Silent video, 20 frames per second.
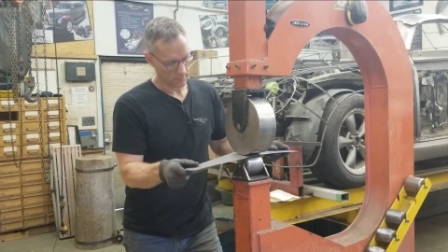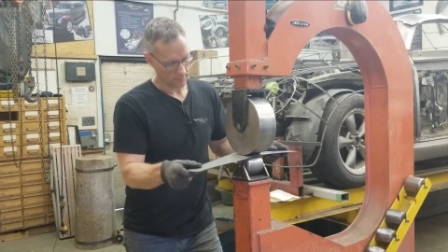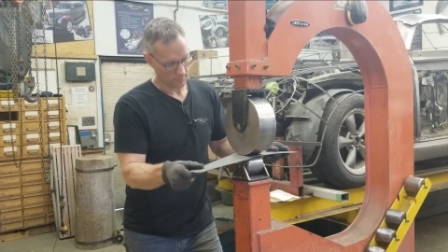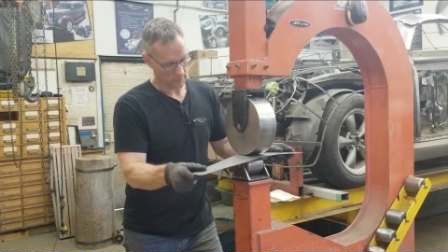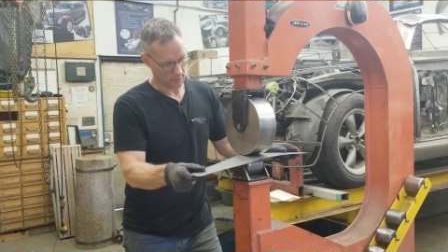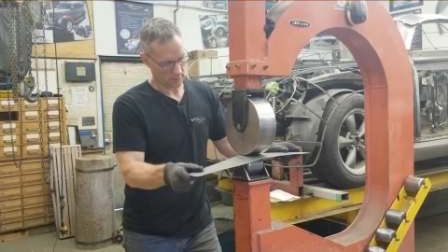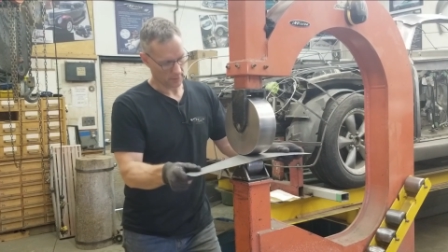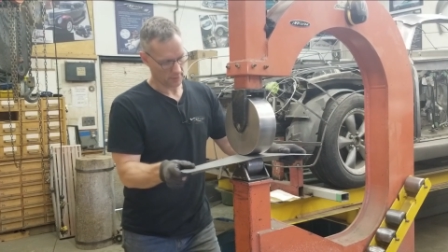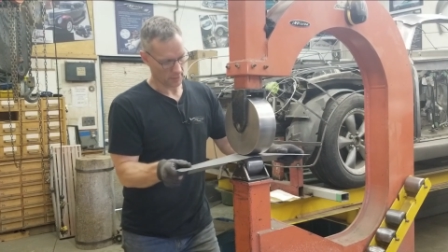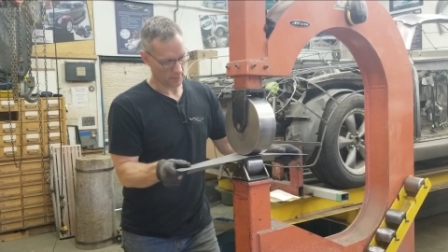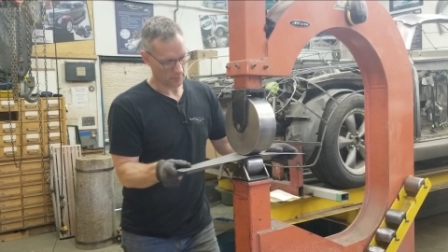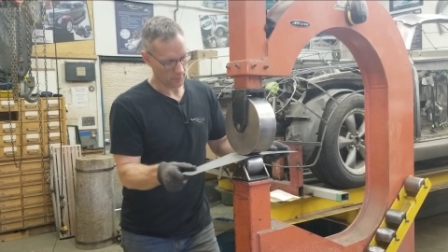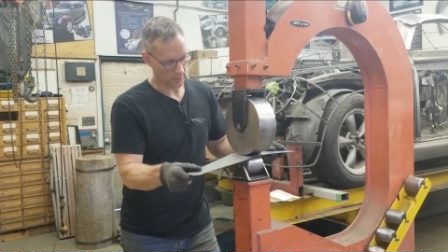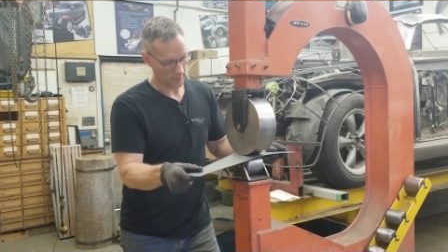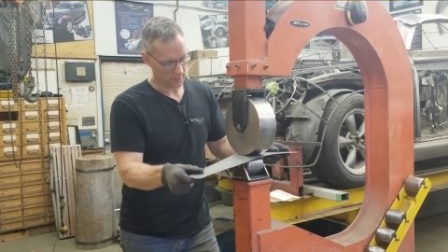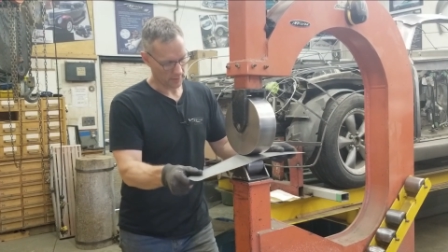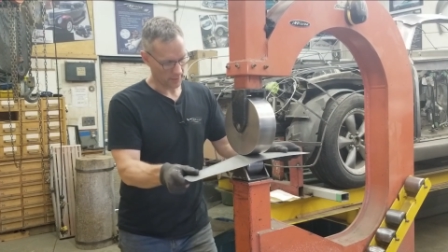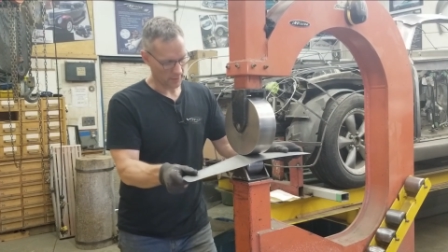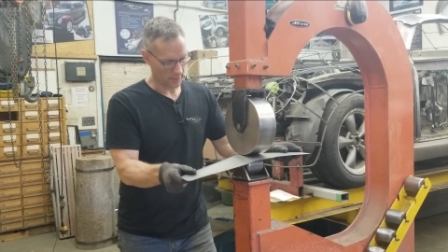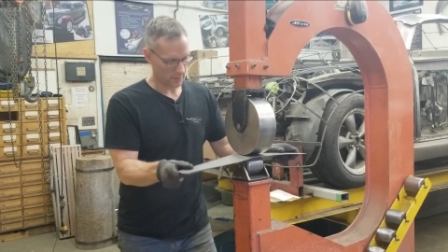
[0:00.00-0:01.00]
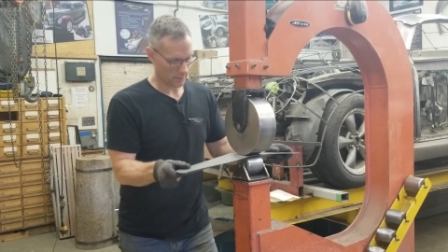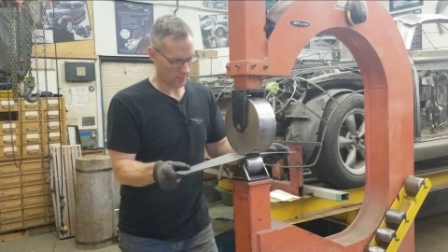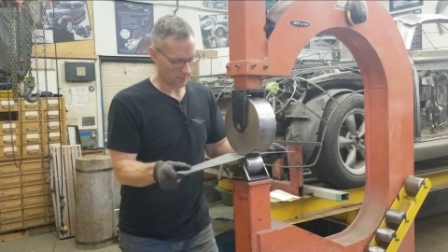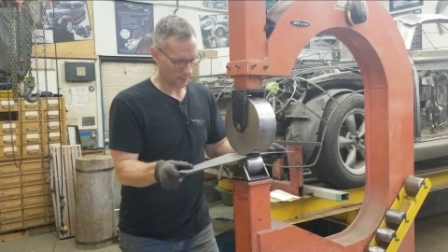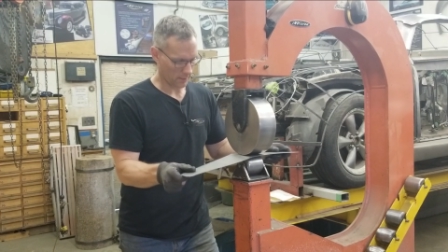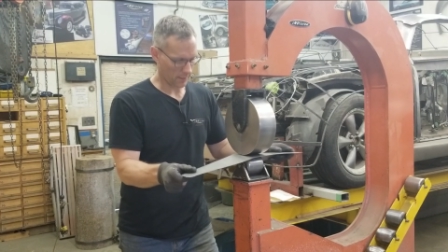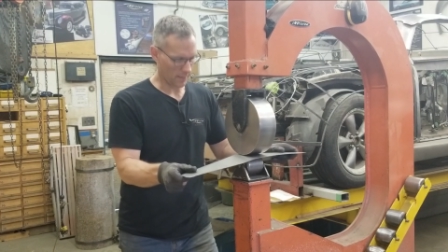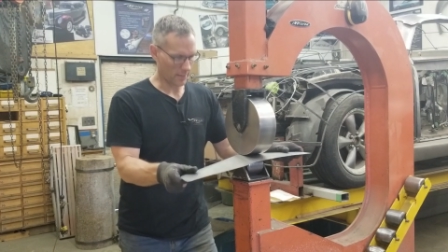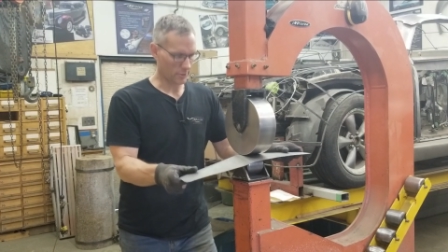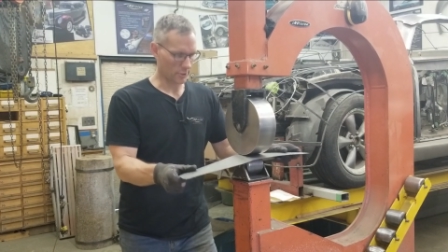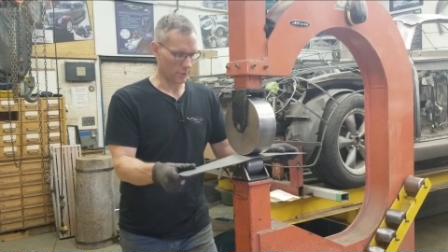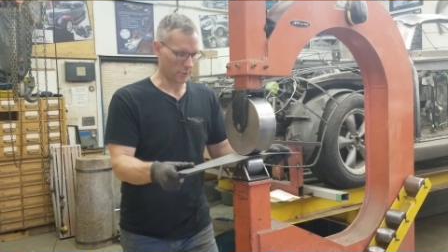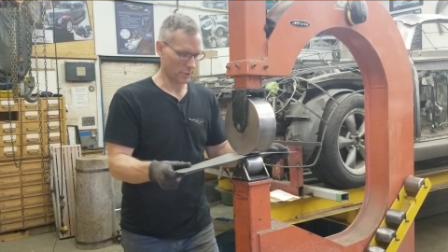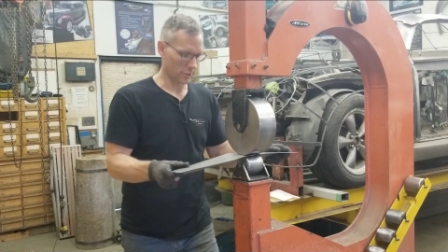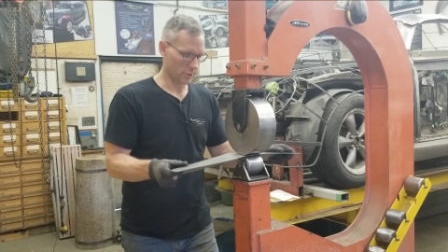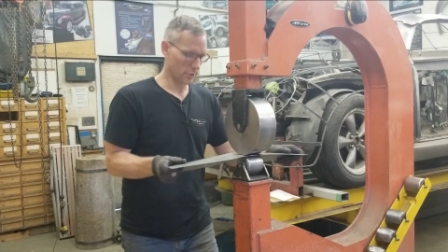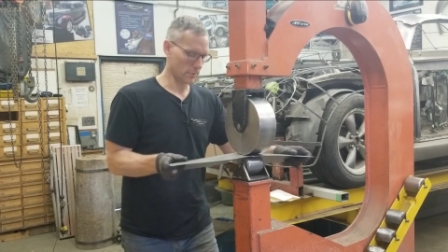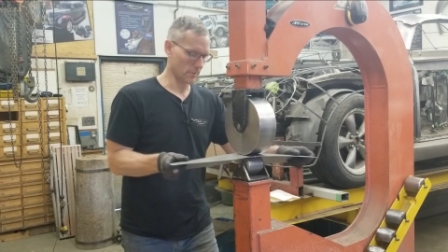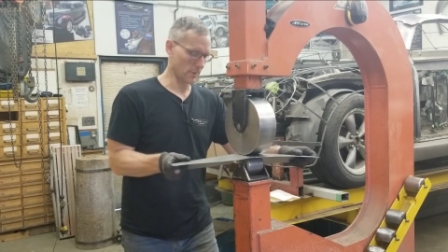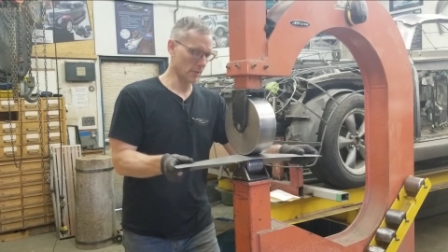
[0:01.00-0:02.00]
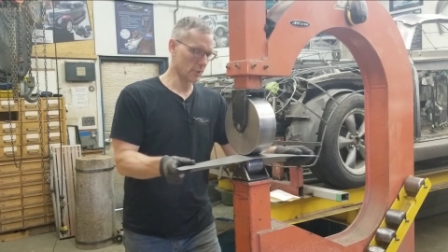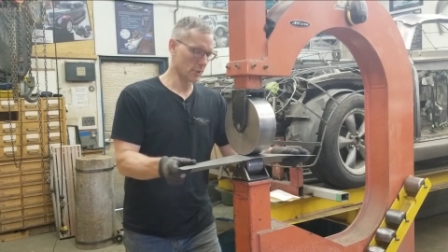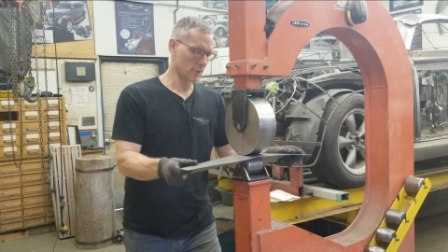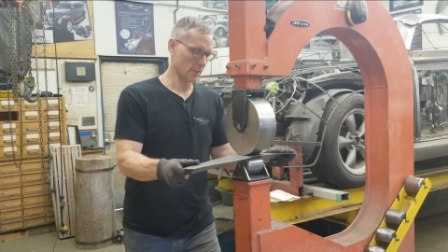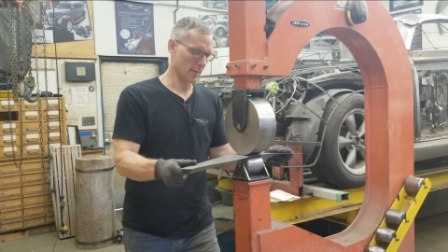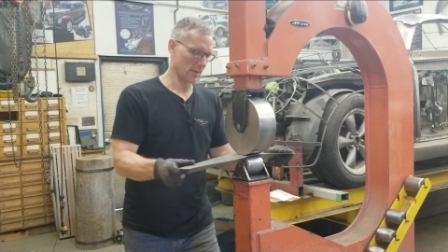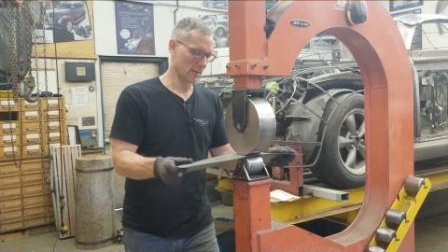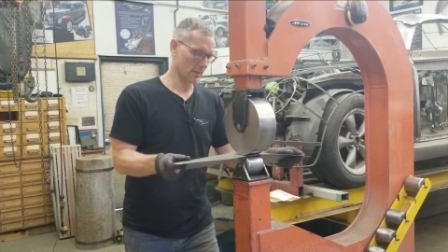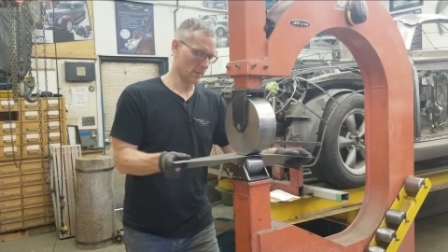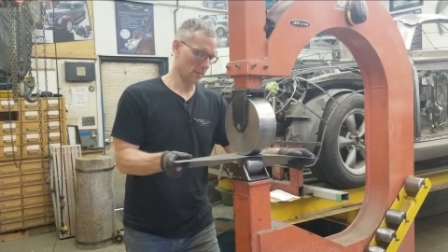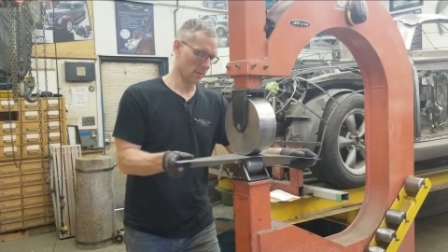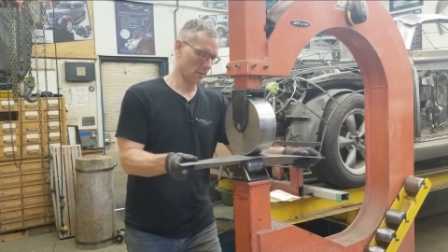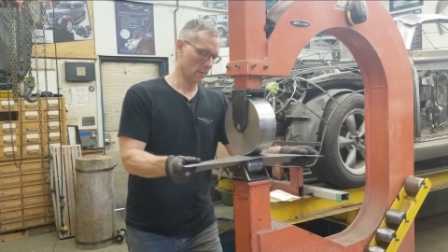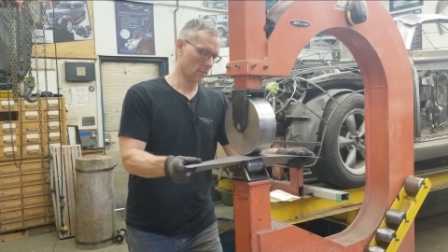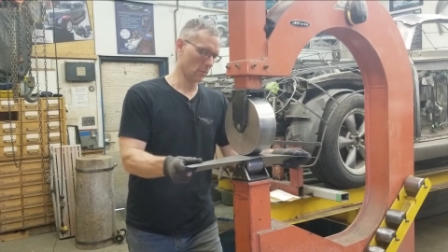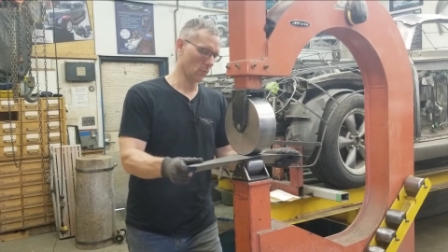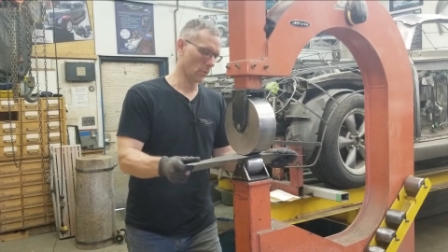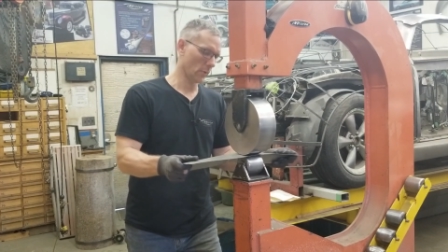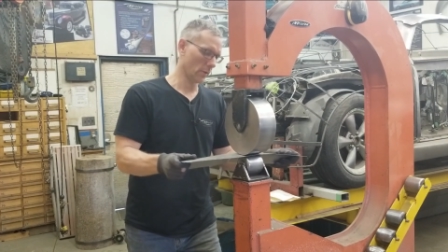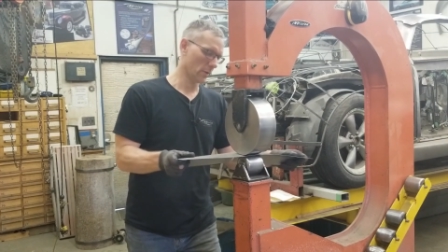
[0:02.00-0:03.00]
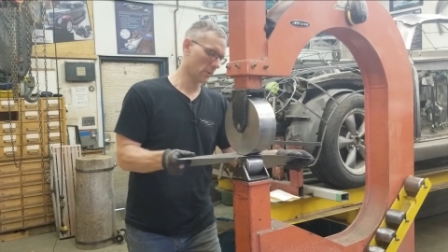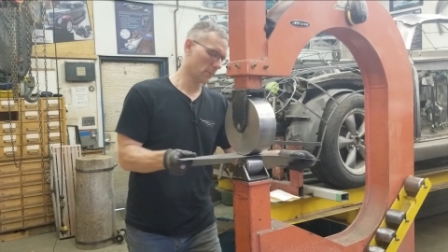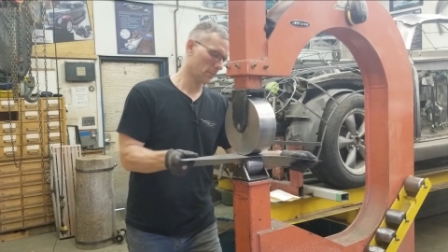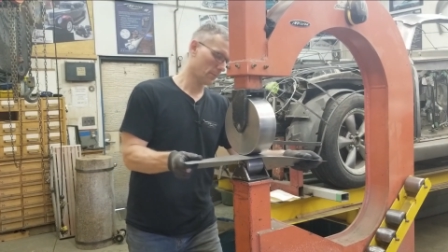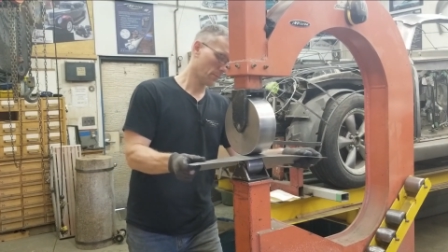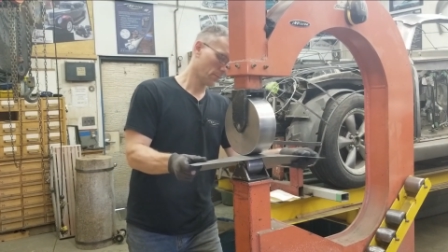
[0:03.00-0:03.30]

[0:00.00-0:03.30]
because I want to take and actually stretch that in the wheel.